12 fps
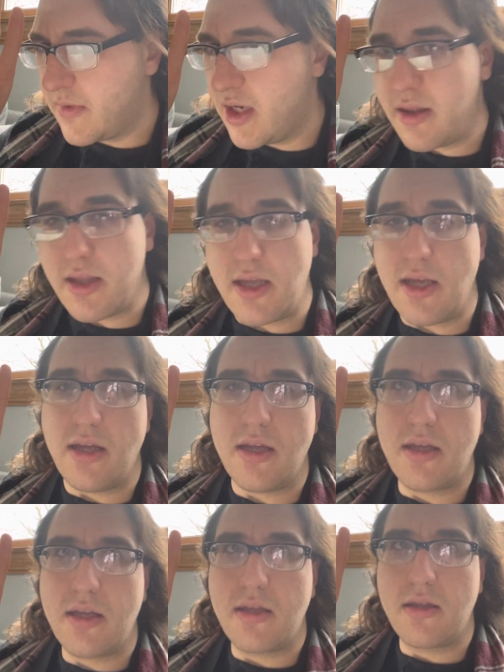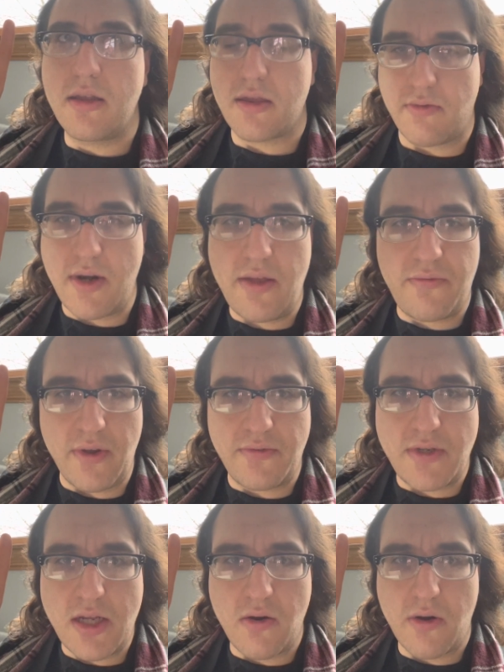the
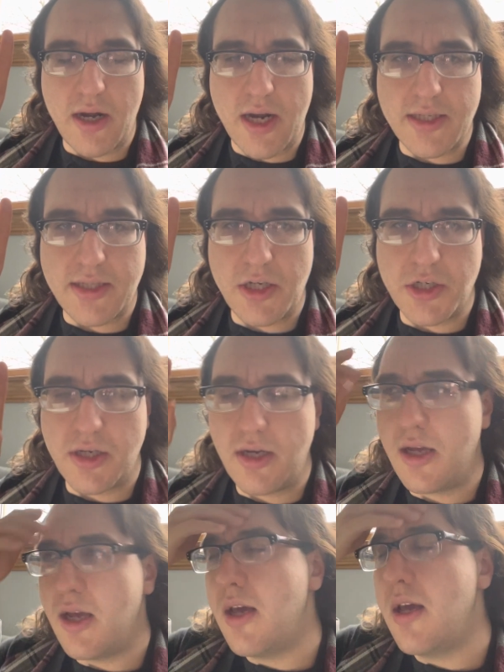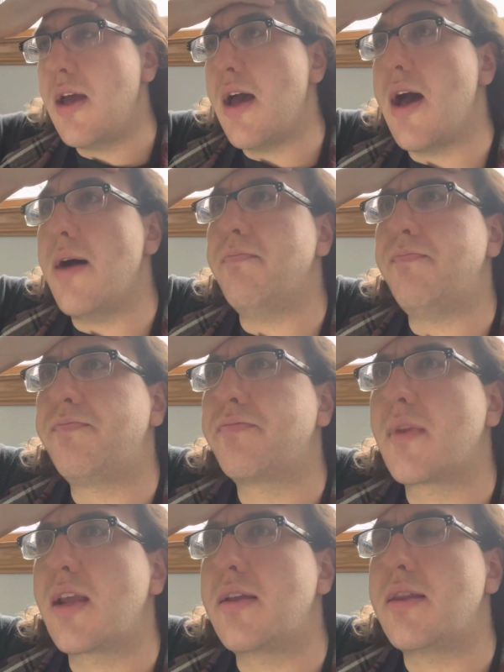350 organization.
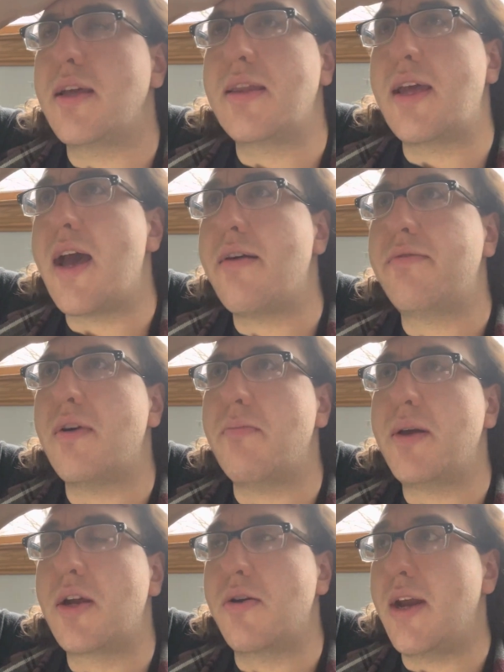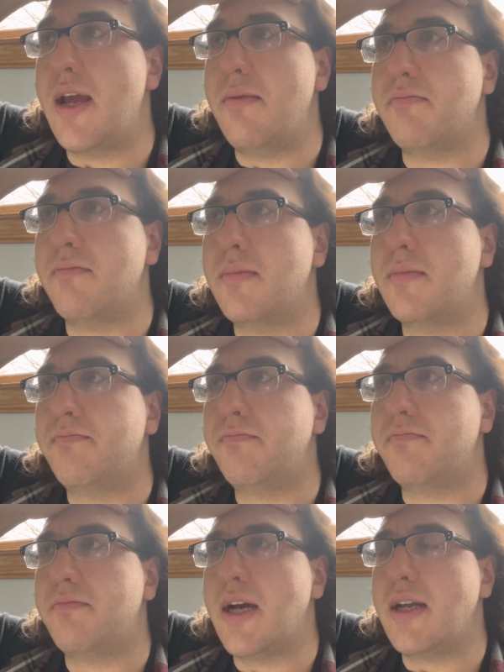They have a bigger name,
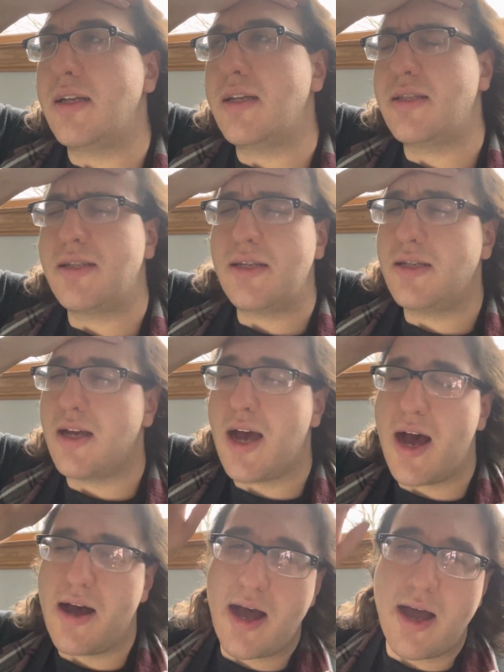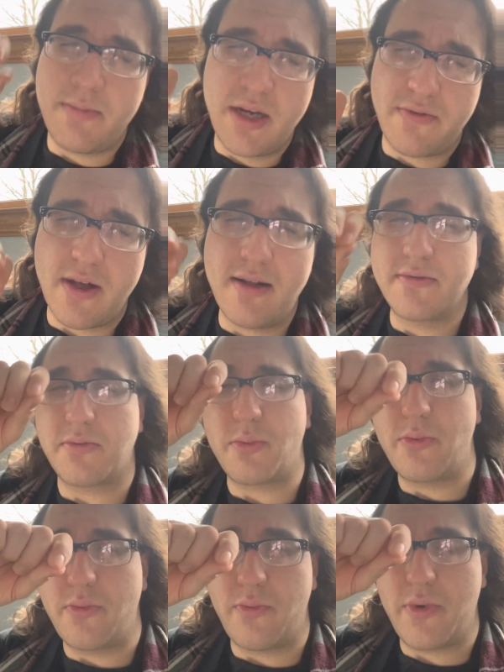but I'm involved
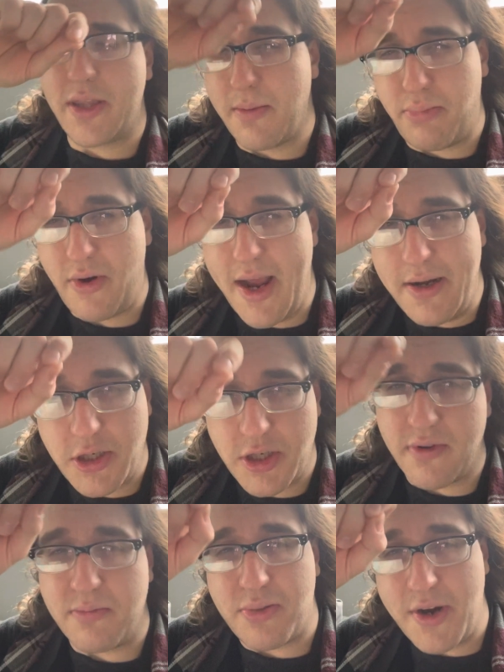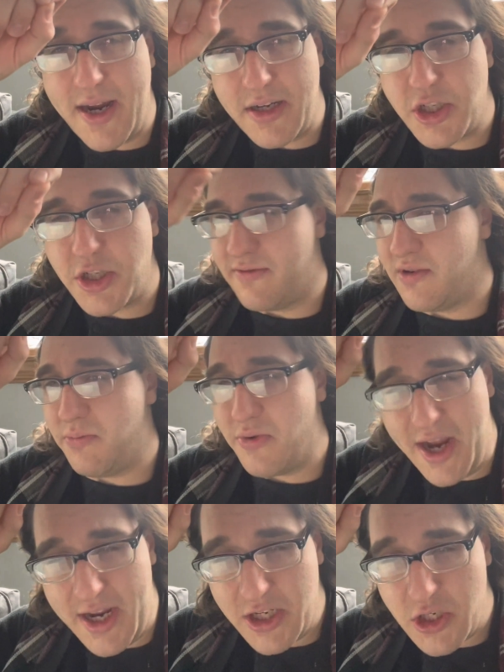with a branch of a branch of a
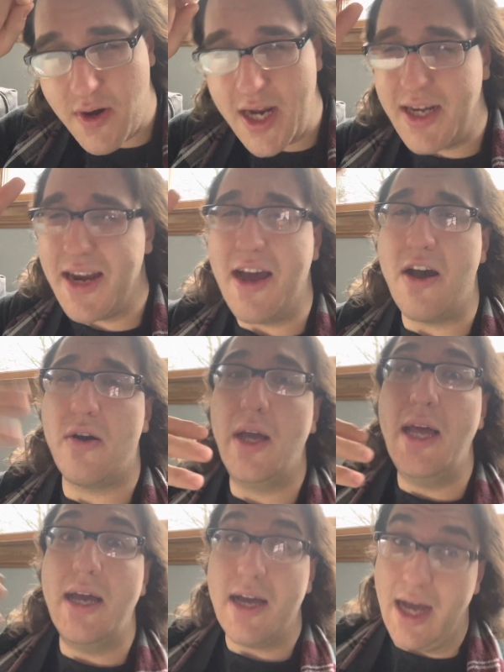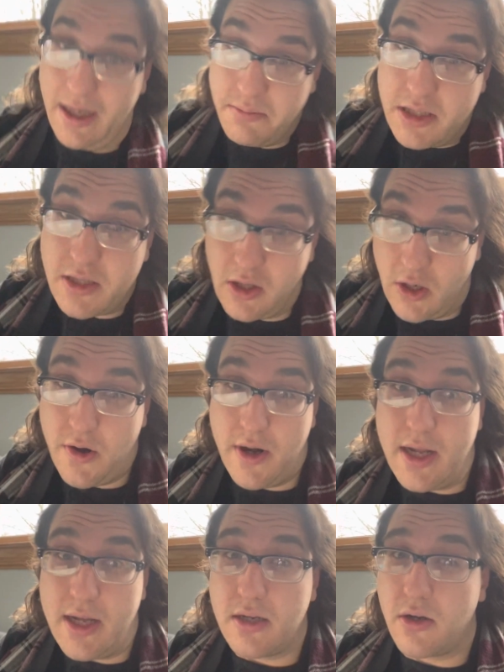branch right now. I'm still
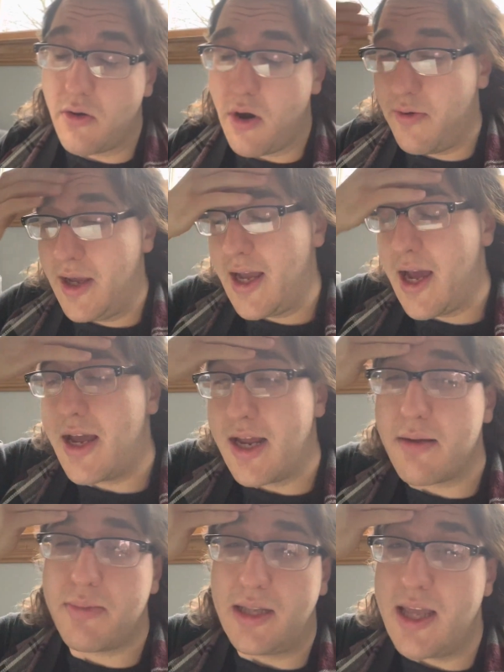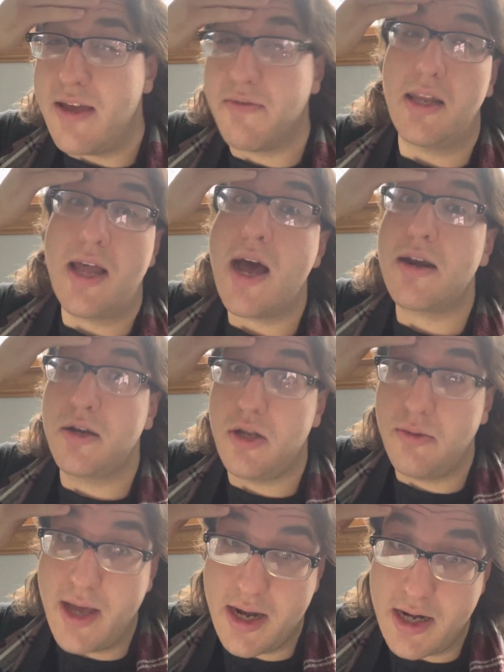learning and growing. I gotta believe a lot in
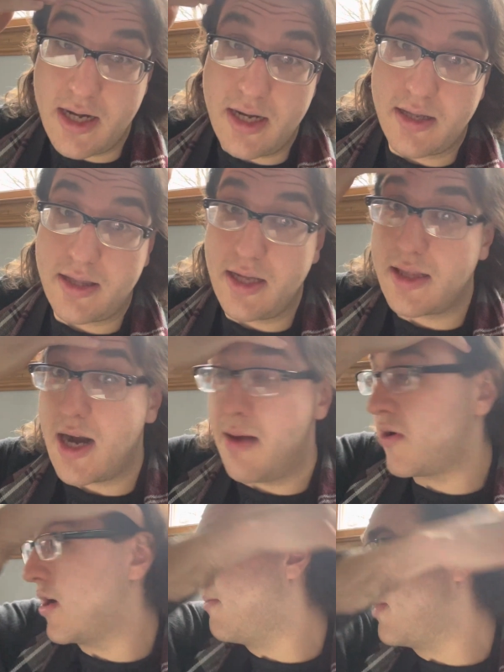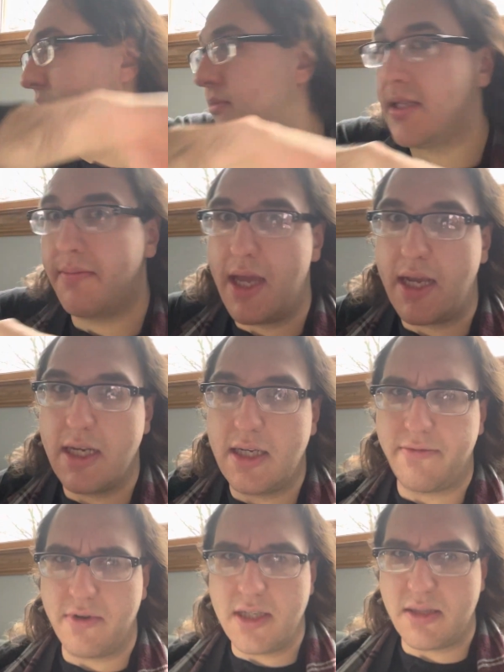humanity to think that I'm gonna be able to make a
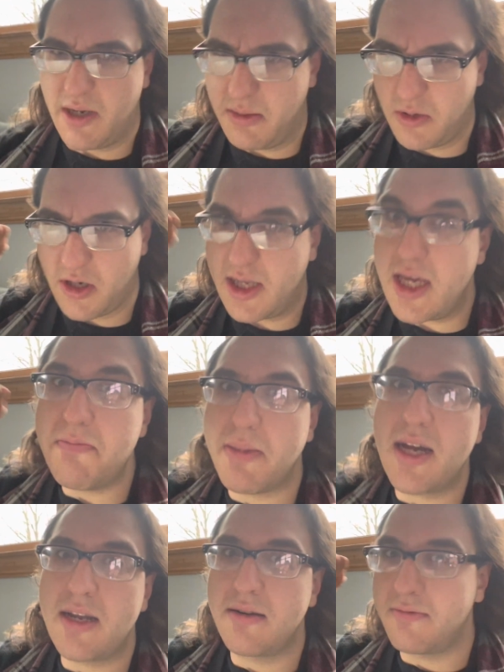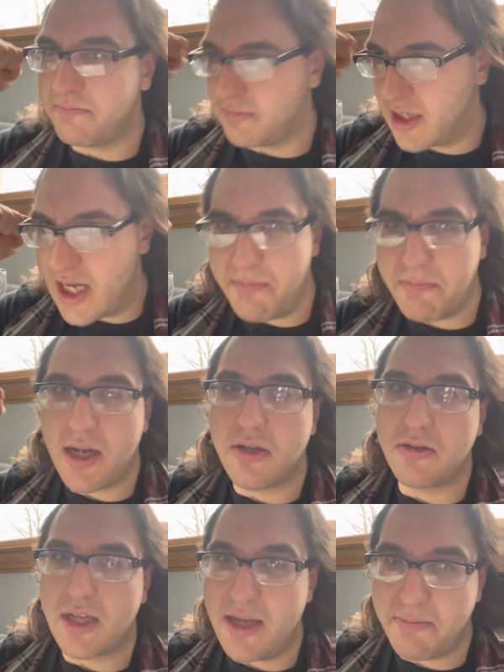difference, but I'm gonna keep on
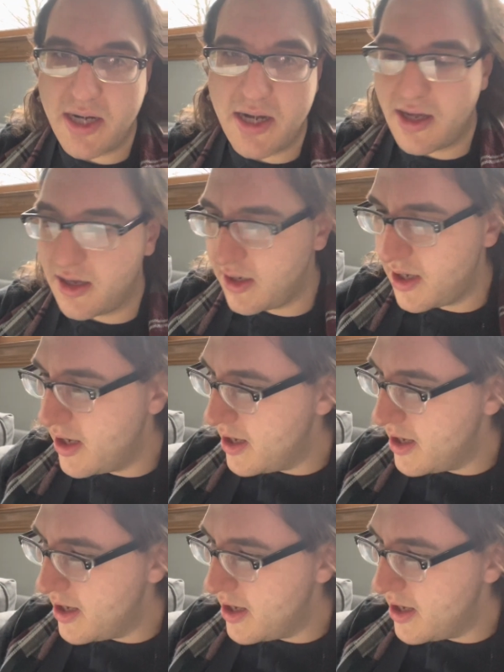keeping on.